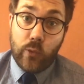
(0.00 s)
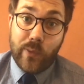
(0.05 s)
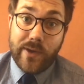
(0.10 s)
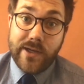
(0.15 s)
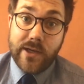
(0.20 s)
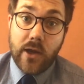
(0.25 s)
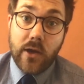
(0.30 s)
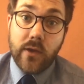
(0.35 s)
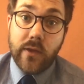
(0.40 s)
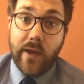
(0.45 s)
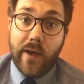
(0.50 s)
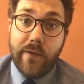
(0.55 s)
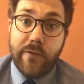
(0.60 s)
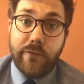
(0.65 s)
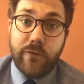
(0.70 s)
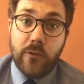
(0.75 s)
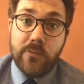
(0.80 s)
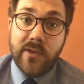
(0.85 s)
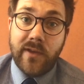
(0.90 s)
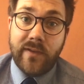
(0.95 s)
we know that
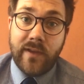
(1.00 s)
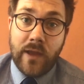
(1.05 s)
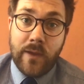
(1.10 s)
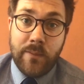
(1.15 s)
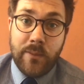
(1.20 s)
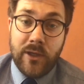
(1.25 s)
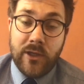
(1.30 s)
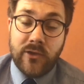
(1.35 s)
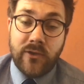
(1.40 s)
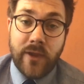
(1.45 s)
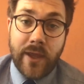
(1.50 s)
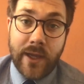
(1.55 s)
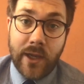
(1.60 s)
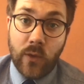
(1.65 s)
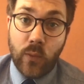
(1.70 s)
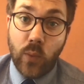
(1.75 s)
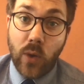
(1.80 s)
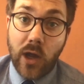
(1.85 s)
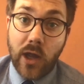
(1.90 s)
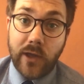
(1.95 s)
from this image they are
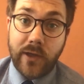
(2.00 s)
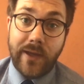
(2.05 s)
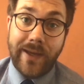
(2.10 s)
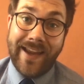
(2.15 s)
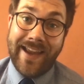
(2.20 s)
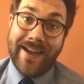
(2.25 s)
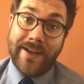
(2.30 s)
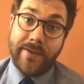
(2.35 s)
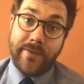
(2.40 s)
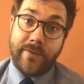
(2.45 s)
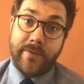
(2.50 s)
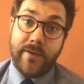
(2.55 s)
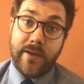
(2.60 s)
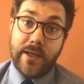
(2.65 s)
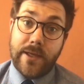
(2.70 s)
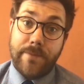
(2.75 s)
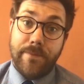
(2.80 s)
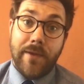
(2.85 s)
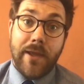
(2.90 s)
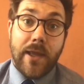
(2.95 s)
working at
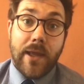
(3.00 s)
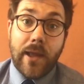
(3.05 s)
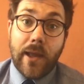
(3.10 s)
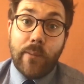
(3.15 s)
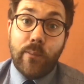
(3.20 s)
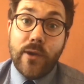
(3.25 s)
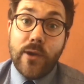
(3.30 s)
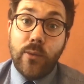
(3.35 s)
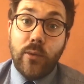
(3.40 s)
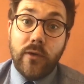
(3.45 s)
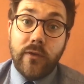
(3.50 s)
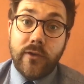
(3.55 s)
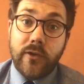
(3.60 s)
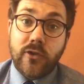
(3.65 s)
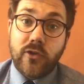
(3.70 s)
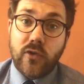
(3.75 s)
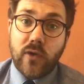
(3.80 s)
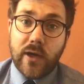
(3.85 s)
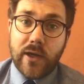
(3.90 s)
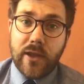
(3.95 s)
sea, and we want to
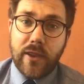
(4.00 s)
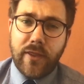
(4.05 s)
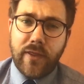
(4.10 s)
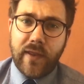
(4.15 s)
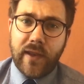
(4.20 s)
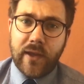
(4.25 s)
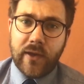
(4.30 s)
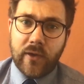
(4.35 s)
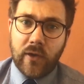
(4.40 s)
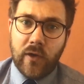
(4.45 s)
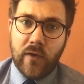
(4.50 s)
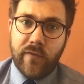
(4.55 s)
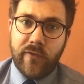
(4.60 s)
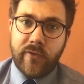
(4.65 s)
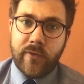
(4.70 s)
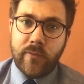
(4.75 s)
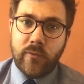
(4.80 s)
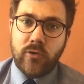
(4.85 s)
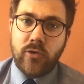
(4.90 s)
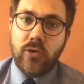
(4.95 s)
try and think of
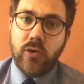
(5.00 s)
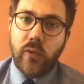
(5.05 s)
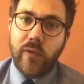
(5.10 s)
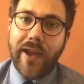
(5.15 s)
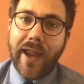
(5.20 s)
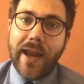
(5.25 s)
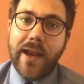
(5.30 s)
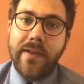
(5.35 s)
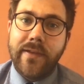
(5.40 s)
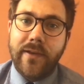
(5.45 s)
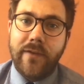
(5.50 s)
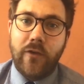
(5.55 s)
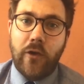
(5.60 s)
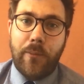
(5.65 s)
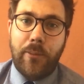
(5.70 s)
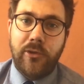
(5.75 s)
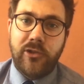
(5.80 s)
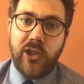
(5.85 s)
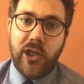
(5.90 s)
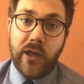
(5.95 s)
some creative
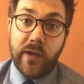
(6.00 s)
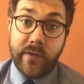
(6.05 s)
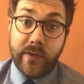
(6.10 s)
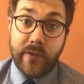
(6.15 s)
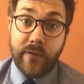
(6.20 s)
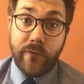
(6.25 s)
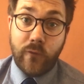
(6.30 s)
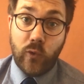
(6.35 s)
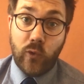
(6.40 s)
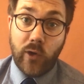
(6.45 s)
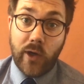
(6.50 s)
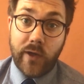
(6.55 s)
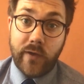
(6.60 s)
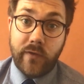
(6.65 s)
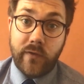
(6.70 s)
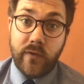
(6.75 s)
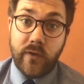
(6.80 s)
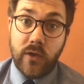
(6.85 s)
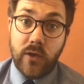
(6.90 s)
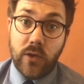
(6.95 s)
opportunities for us
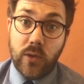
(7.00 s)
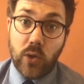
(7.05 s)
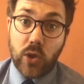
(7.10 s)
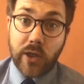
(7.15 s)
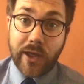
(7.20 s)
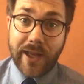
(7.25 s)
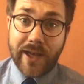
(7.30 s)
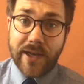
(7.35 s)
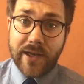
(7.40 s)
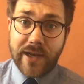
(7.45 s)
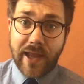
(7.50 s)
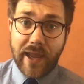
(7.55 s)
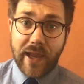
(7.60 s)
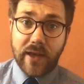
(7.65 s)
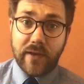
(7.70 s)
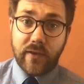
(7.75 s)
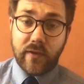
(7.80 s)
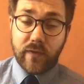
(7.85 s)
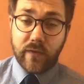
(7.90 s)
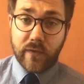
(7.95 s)
to
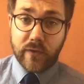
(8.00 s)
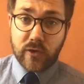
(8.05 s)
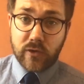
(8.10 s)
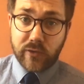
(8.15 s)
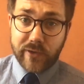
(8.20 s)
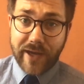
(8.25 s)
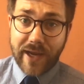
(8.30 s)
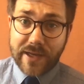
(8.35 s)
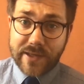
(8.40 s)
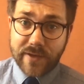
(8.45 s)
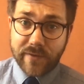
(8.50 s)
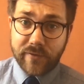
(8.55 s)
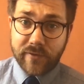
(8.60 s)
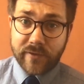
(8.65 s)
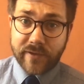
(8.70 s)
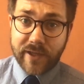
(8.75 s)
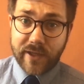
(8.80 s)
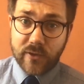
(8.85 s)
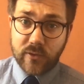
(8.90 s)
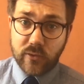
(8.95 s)
connect the creative
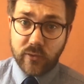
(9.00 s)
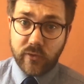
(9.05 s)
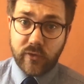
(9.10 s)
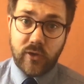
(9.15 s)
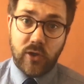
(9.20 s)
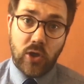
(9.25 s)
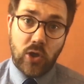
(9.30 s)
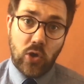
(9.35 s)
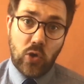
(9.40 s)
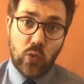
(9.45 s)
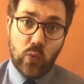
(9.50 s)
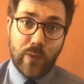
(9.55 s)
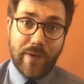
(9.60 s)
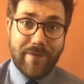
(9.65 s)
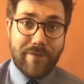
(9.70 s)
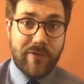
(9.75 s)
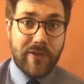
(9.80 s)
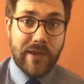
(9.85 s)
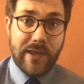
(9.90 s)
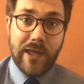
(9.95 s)
skills
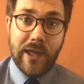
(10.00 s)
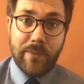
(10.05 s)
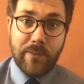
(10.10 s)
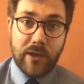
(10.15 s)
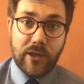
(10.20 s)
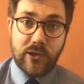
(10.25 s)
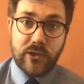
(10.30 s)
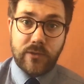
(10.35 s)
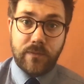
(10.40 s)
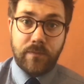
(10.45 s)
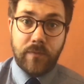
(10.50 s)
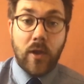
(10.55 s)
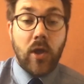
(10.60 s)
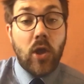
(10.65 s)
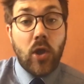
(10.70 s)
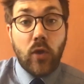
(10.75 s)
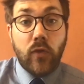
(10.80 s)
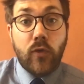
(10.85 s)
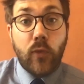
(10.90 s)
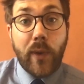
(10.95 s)
with the image.
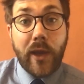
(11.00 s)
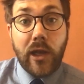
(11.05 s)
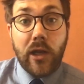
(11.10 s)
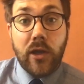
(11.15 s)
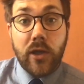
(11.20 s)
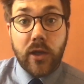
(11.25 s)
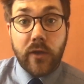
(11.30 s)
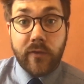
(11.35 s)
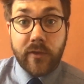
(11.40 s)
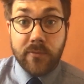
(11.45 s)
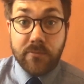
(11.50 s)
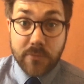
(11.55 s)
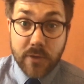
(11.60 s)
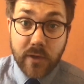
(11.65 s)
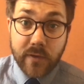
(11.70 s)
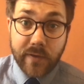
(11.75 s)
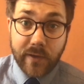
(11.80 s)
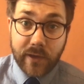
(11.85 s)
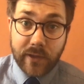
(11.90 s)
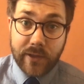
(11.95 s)
So we're going to look at some
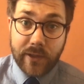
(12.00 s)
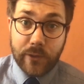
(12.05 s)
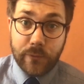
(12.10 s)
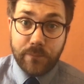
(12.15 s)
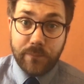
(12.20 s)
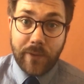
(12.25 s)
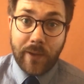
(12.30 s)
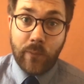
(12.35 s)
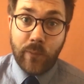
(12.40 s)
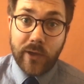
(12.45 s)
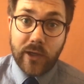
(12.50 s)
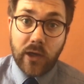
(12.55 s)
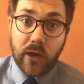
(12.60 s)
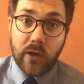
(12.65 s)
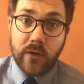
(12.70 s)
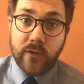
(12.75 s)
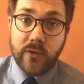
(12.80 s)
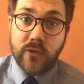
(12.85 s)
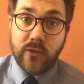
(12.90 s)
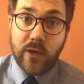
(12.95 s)
music now, and we're going
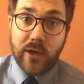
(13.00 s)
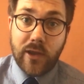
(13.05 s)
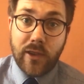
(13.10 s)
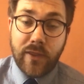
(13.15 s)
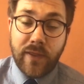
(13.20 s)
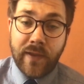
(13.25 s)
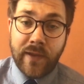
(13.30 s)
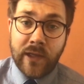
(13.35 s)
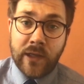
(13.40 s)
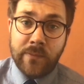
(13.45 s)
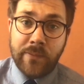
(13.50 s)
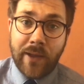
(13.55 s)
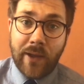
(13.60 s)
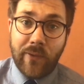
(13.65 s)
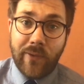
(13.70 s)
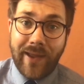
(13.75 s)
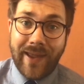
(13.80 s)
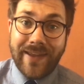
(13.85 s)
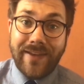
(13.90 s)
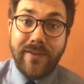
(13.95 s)
to try and think about
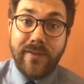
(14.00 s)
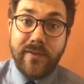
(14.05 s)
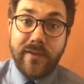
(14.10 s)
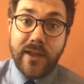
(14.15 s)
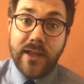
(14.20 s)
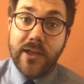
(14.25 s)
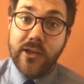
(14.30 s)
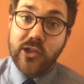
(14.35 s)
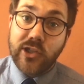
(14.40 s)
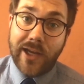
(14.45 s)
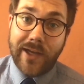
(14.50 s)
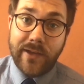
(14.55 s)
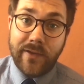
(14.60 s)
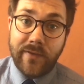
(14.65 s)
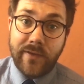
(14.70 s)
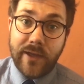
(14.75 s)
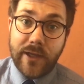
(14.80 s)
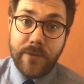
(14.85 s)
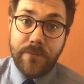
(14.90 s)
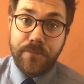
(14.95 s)
a sea
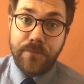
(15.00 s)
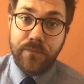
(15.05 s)
shanty.